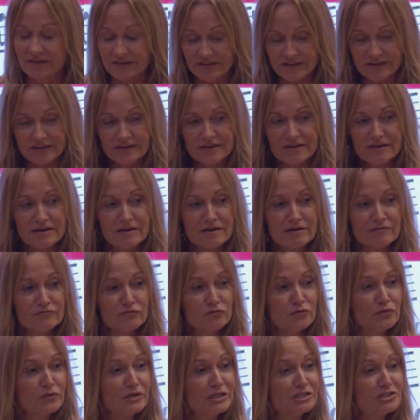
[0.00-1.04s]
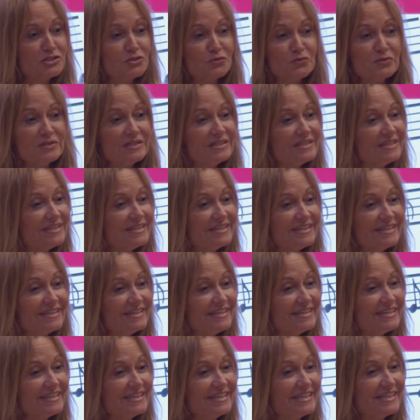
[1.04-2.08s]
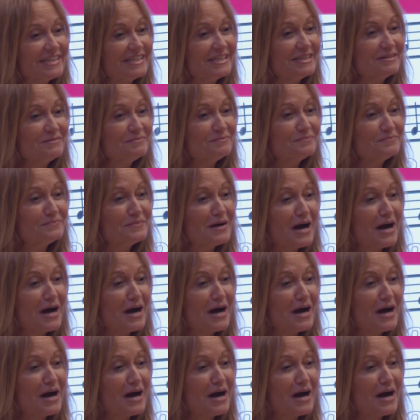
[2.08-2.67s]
Every dream